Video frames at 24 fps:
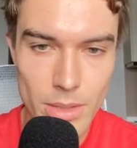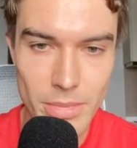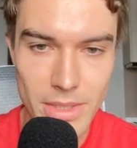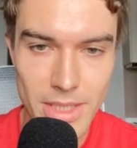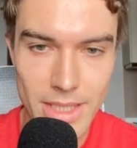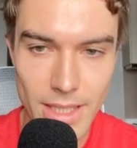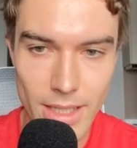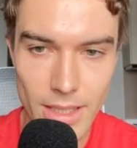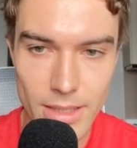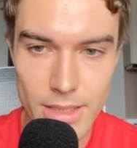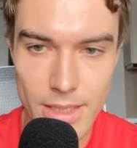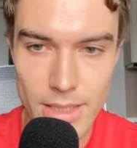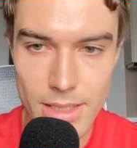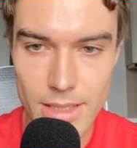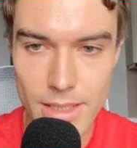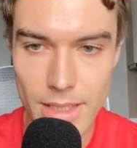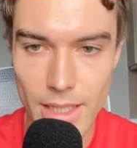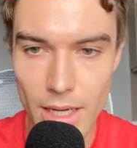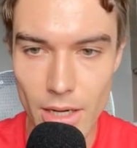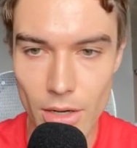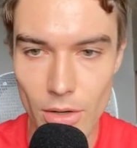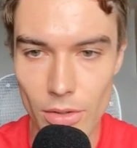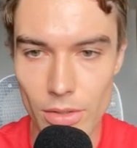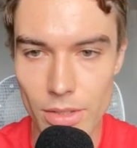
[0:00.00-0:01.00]
it tells us
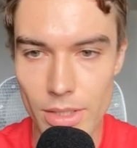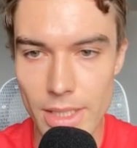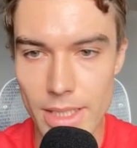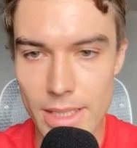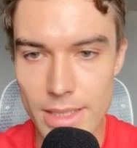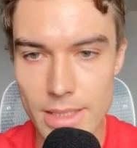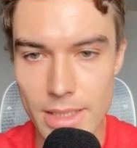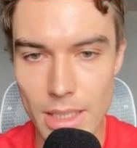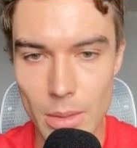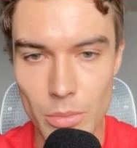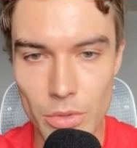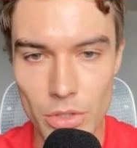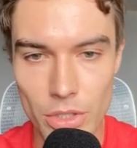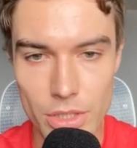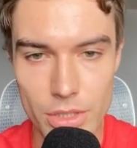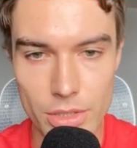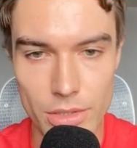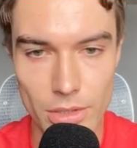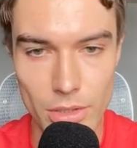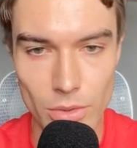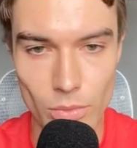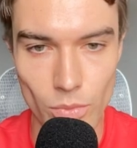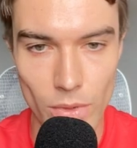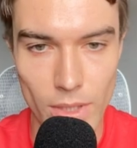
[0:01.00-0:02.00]
now this number is
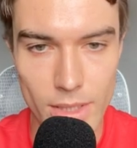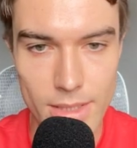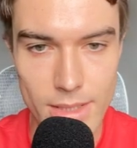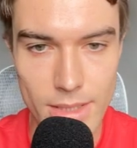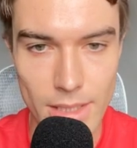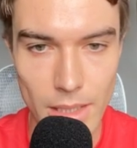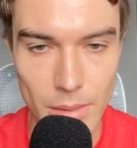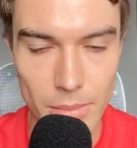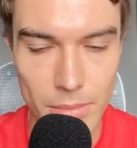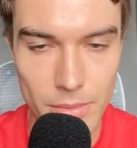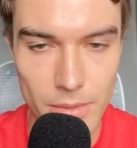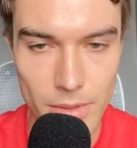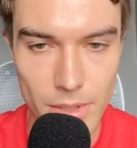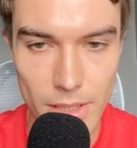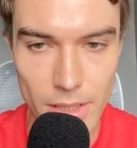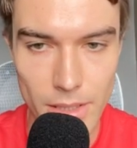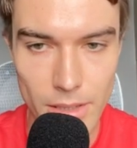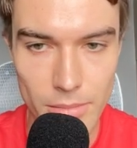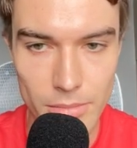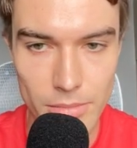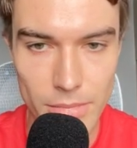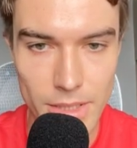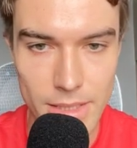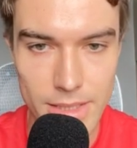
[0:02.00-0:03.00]
not on WhatsApp.
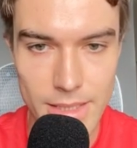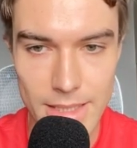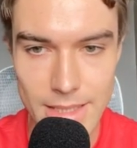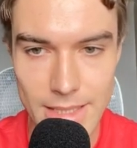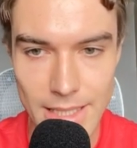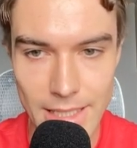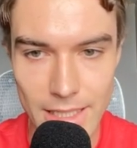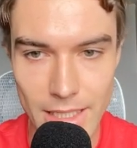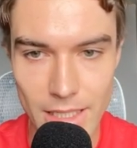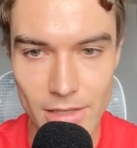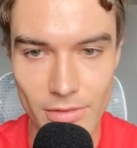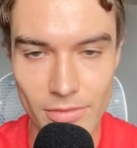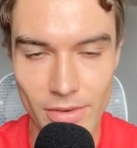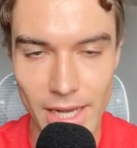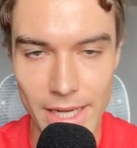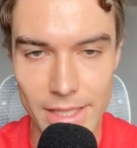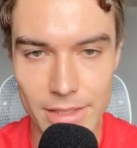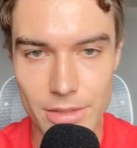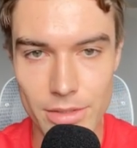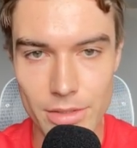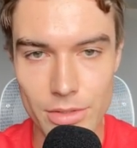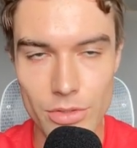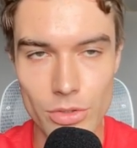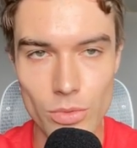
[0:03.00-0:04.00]
It says like
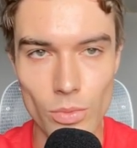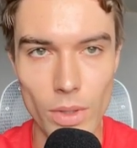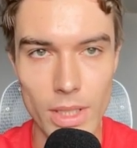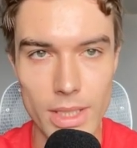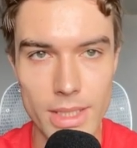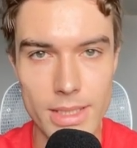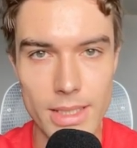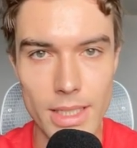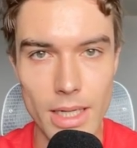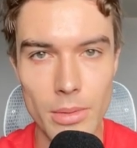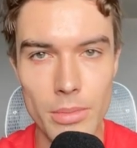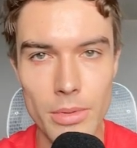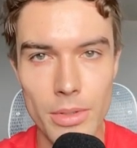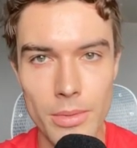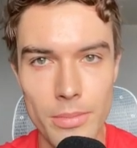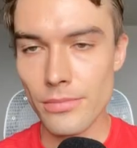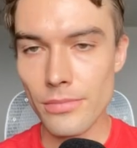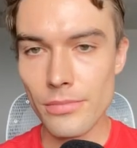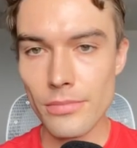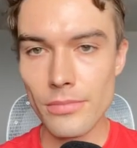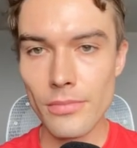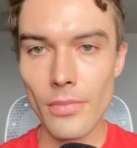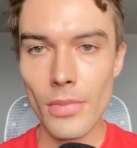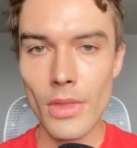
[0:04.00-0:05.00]
invite to WhatsApp.
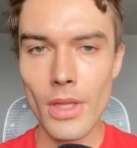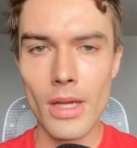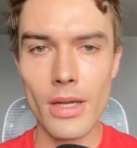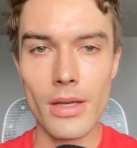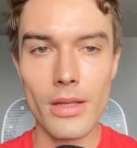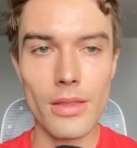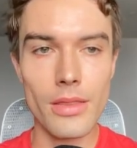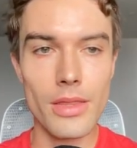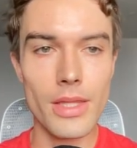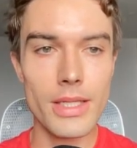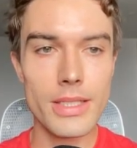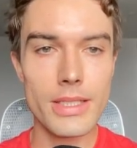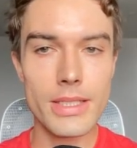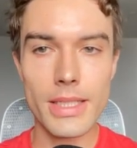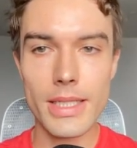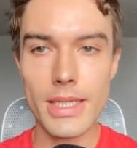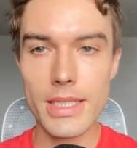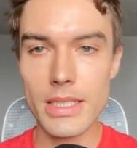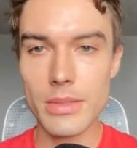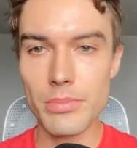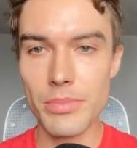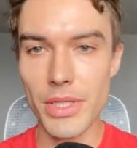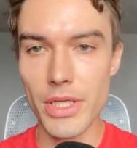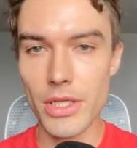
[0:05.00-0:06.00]
This
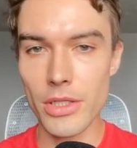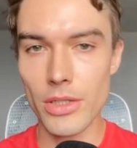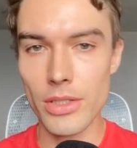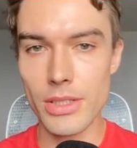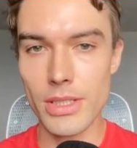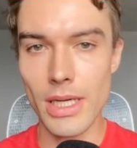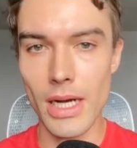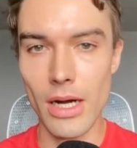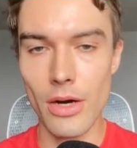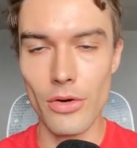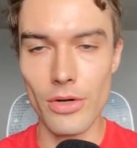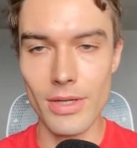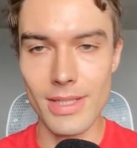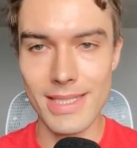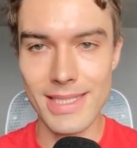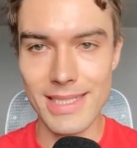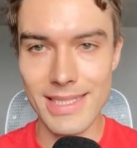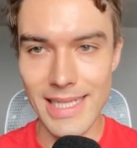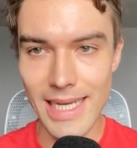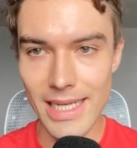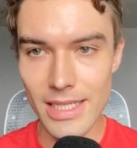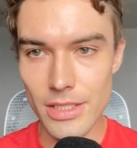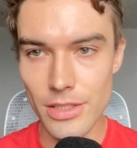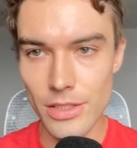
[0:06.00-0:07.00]
is because our
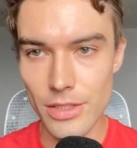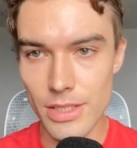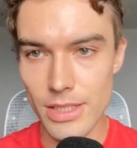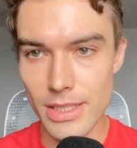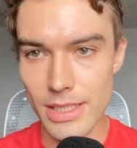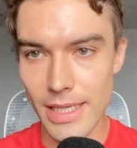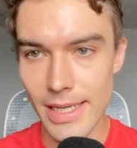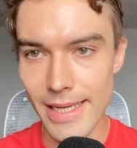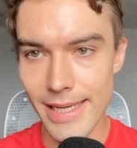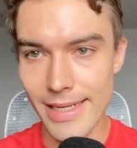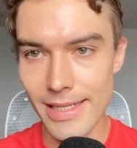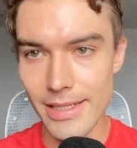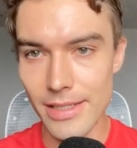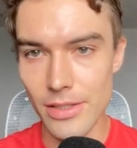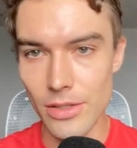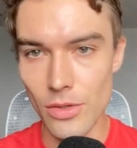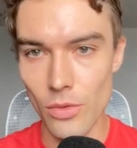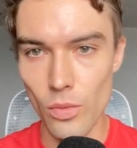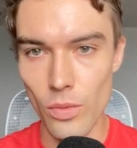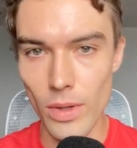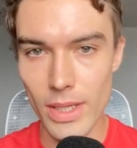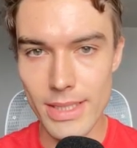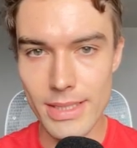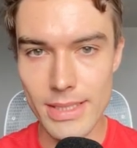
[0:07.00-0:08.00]
status in
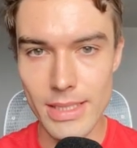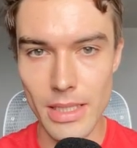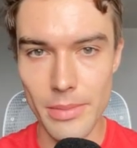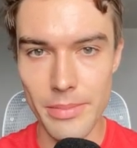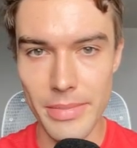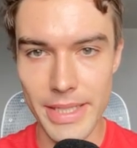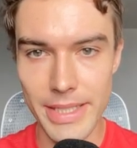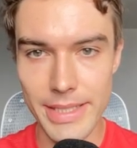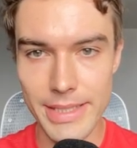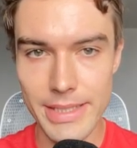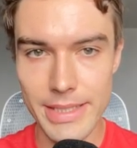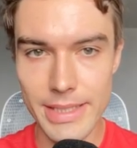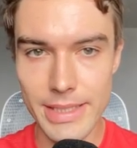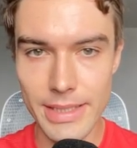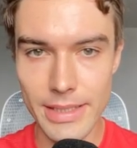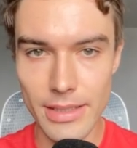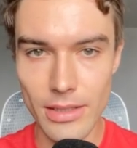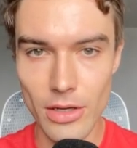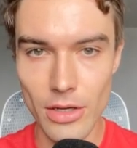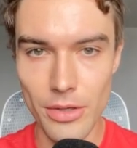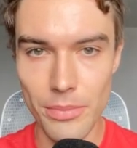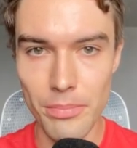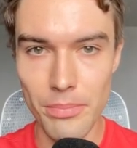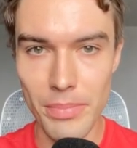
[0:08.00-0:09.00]
WhatsApp is
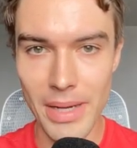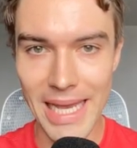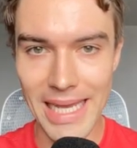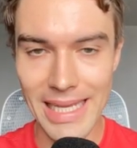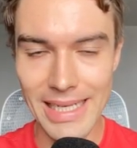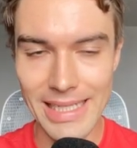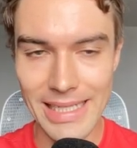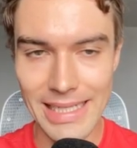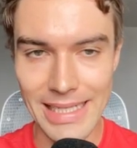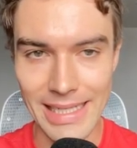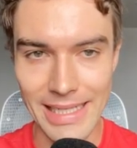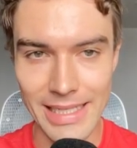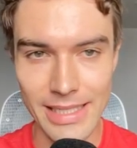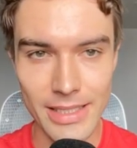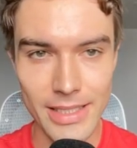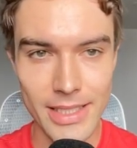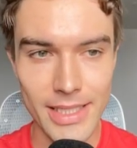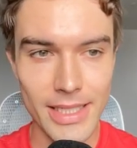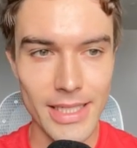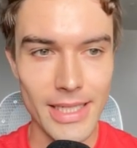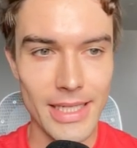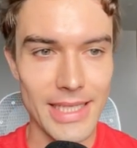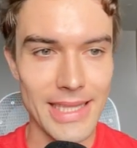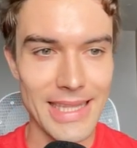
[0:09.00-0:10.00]
still on pending.
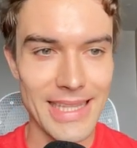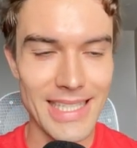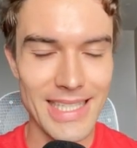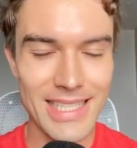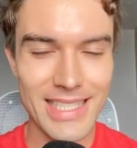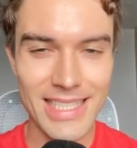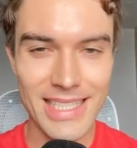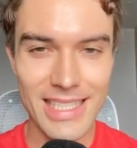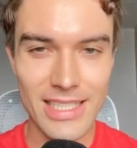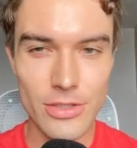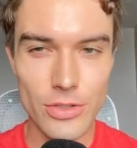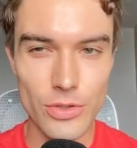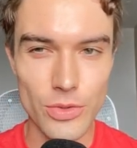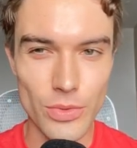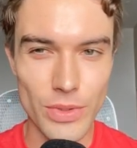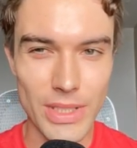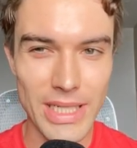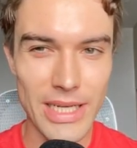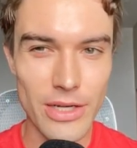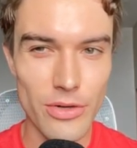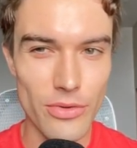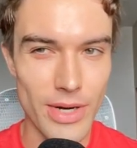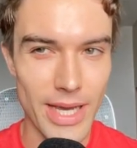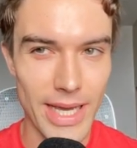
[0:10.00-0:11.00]
This is
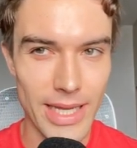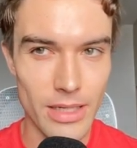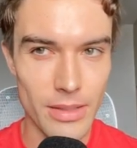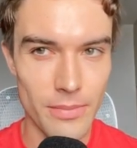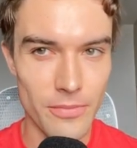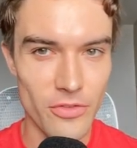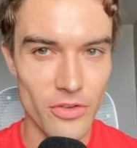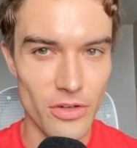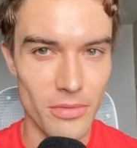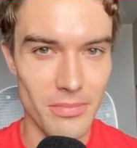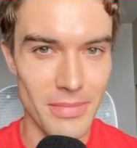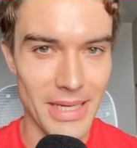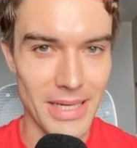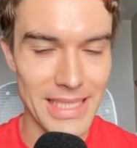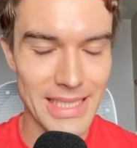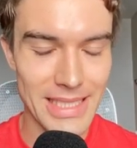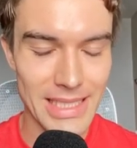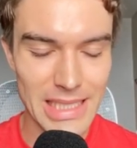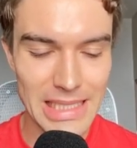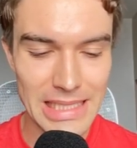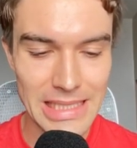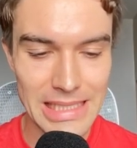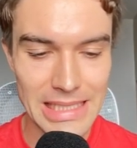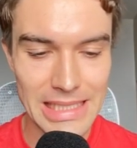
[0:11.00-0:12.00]
really random from Meta.